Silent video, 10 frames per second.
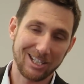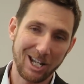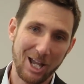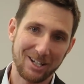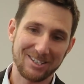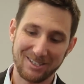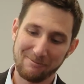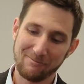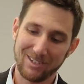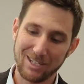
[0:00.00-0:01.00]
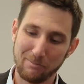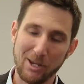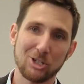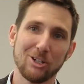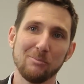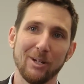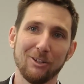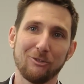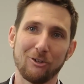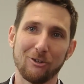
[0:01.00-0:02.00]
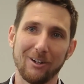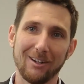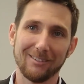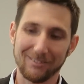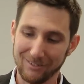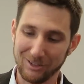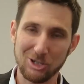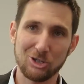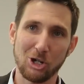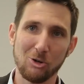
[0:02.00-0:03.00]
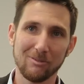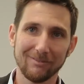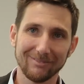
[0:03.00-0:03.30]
slugs, specially made for this show.